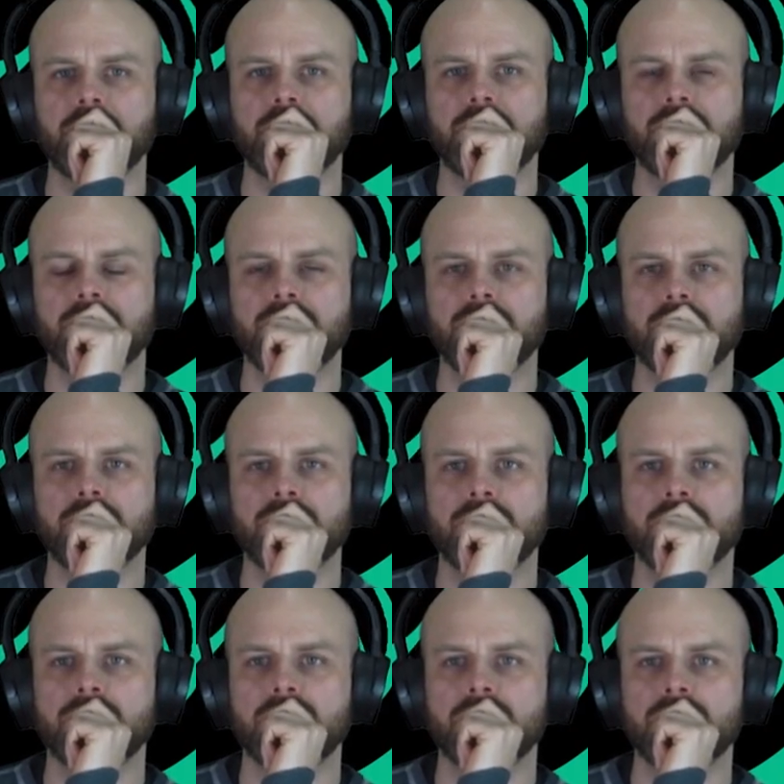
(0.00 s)

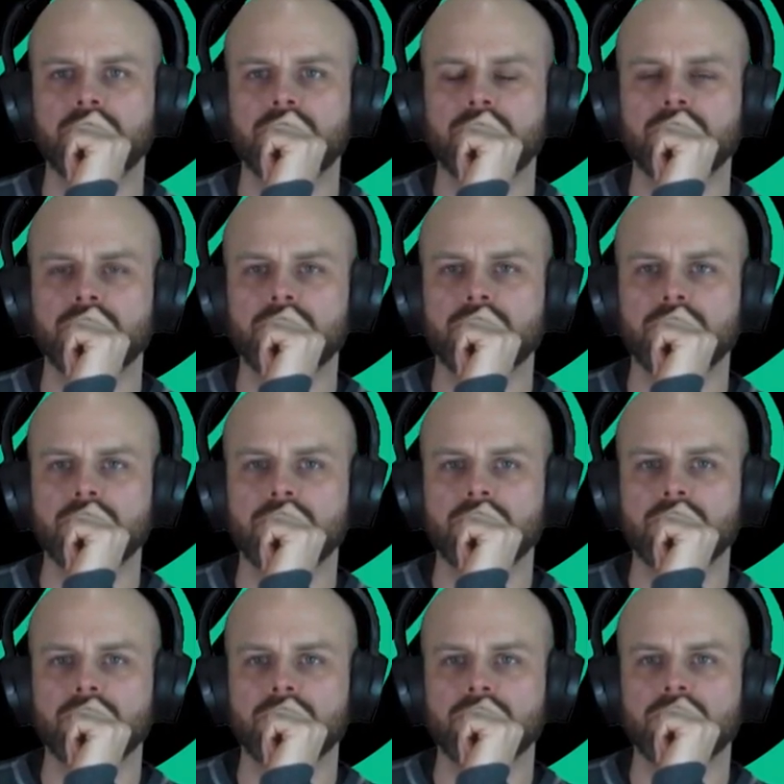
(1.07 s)

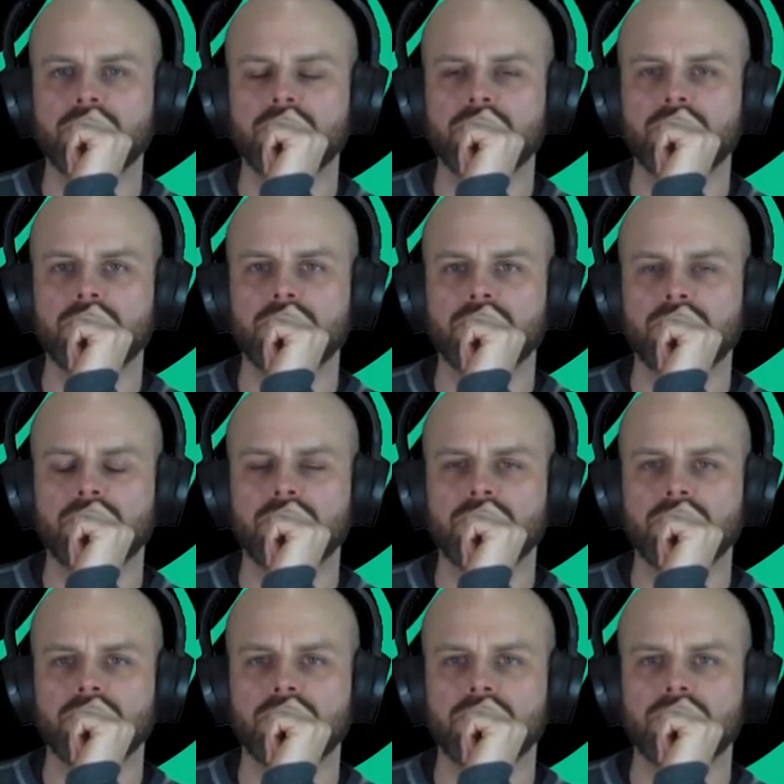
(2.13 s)

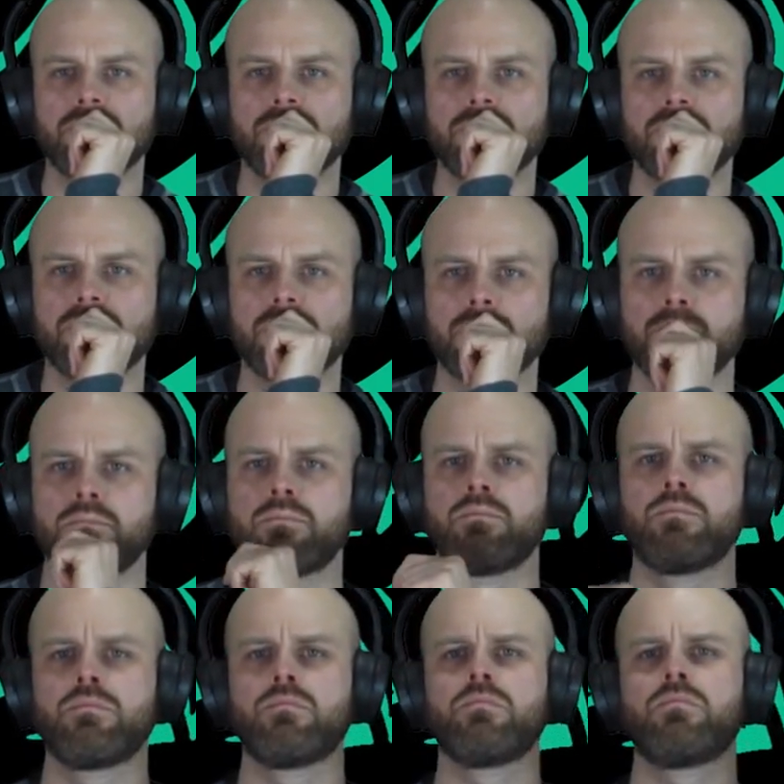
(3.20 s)

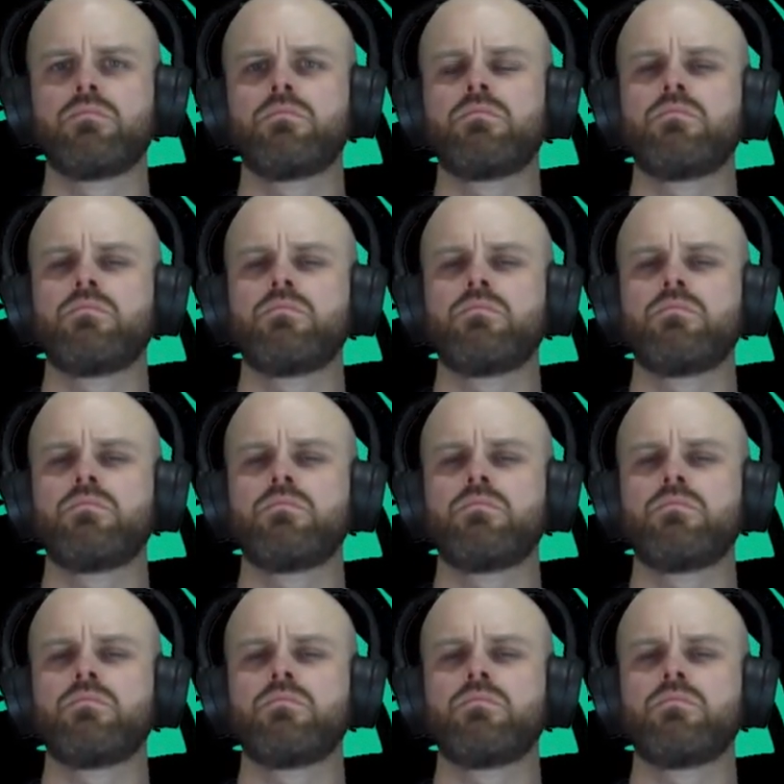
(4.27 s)
(silent)